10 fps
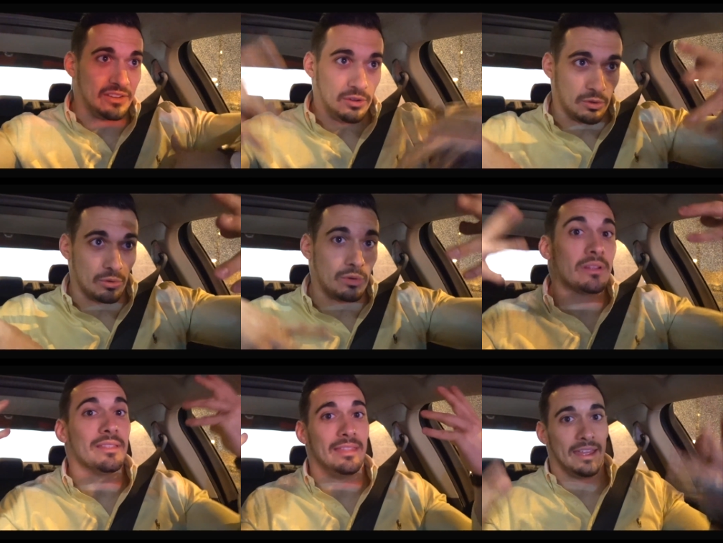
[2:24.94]
do,
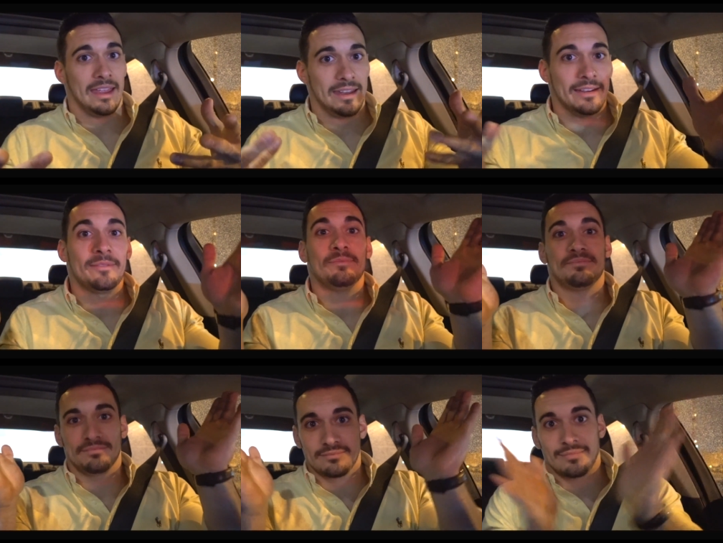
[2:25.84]
then
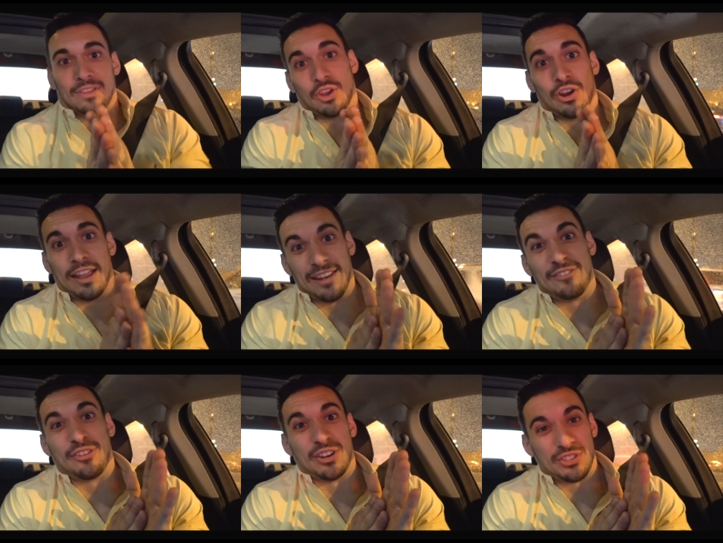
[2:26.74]
you're in
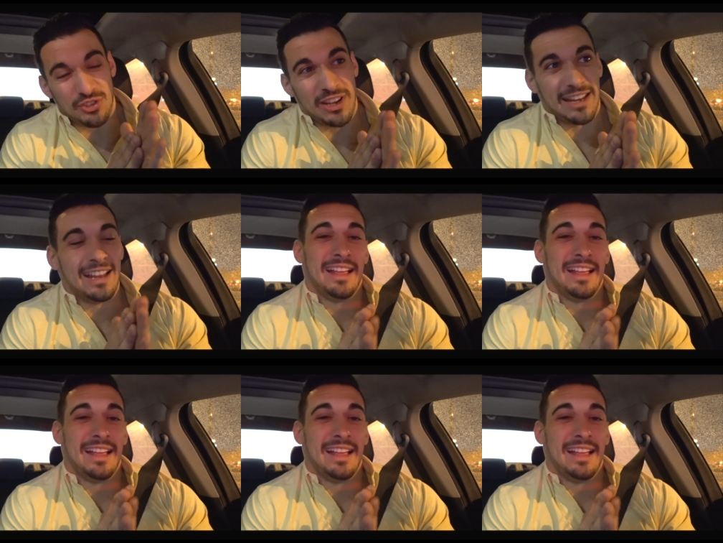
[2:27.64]
for a treat.